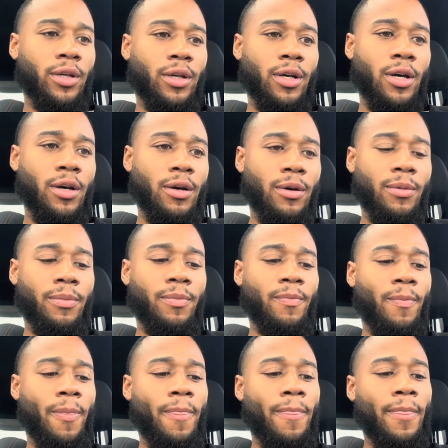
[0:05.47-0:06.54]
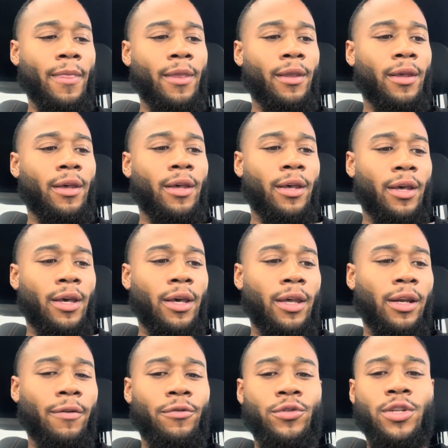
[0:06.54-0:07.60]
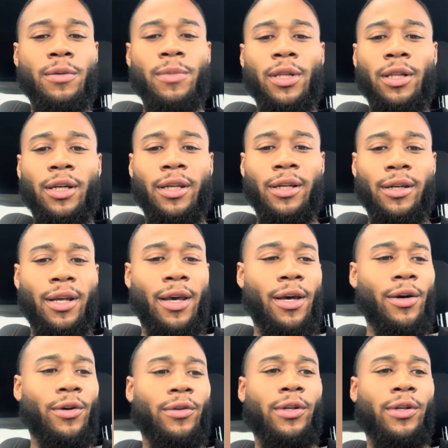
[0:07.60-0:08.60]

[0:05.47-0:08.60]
And if you see me looking down,